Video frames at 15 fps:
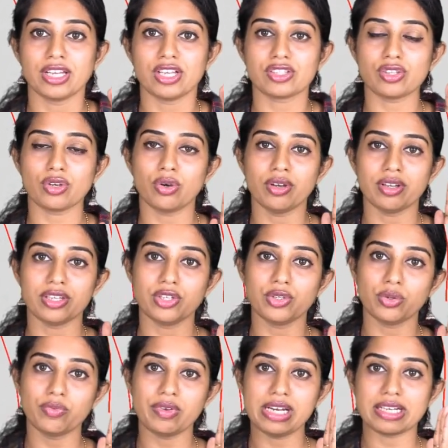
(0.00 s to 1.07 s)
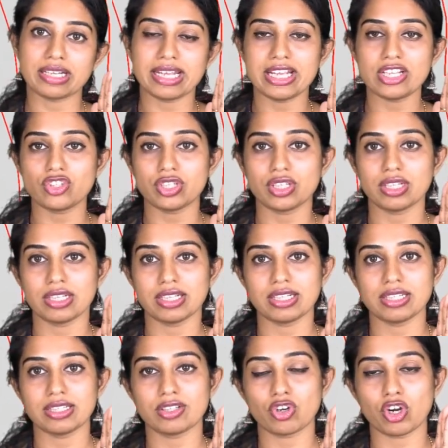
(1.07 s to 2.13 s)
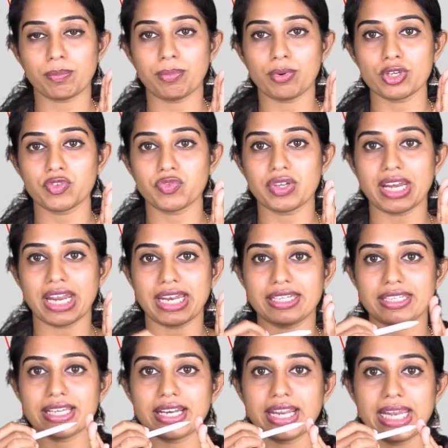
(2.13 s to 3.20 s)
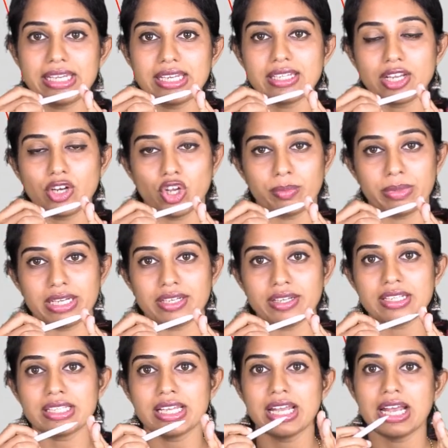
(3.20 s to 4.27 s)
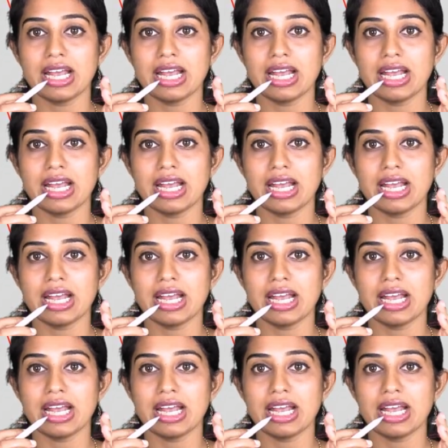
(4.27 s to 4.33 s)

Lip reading: So you will reach troposphere entire 18 kilometers